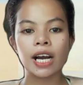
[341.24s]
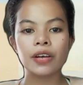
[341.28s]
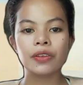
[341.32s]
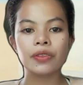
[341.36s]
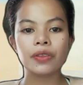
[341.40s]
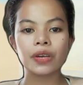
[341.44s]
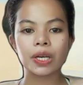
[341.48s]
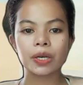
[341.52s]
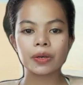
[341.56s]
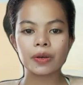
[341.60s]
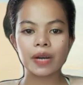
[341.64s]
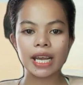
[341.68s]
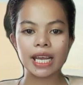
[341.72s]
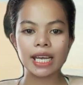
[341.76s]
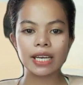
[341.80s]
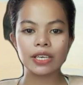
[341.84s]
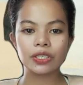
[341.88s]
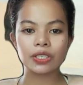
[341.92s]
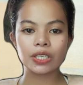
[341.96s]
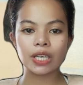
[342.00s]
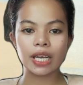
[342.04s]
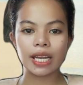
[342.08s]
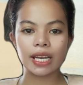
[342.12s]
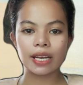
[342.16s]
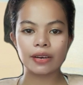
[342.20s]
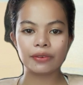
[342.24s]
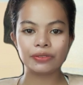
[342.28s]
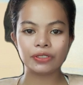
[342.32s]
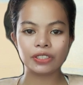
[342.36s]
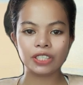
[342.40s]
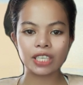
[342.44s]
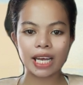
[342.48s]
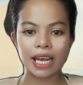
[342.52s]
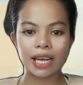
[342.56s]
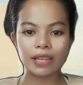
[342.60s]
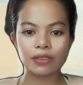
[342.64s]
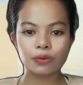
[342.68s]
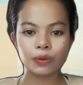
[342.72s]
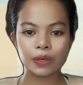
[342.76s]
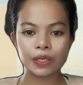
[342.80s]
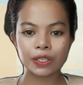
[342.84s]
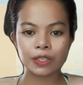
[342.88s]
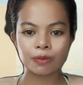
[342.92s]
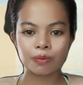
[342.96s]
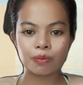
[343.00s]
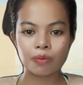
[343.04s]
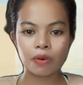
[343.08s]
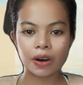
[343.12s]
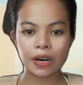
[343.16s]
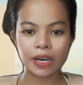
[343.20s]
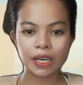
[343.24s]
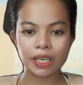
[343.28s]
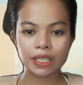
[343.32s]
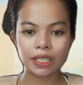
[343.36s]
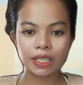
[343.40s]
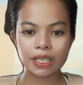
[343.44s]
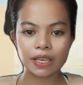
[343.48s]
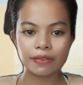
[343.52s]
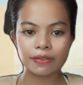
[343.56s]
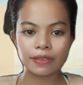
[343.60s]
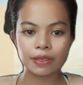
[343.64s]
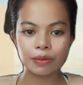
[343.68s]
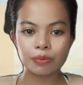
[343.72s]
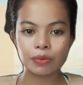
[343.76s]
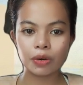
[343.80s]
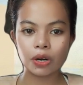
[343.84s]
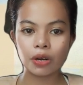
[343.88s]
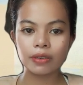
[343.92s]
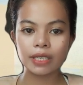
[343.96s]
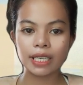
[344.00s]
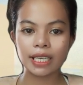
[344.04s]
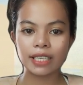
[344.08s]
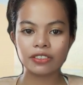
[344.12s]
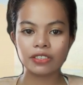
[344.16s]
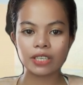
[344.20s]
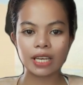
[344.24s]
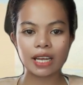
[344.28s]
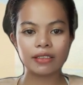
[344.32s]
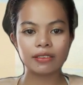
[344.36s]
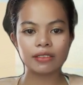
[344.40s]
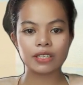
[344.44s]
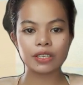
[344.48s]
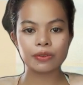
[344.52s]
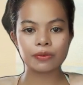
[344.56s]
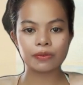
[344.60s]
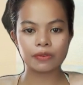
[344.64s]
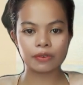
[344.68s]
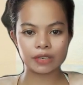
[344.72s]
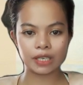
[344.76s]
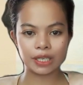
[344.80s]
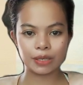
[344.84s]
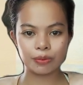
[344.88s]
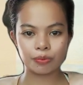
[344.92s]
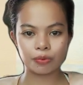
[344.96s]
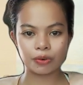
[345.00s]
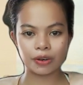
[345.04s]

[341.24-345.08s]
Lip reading: The creation of CHED was part of a broad agenda for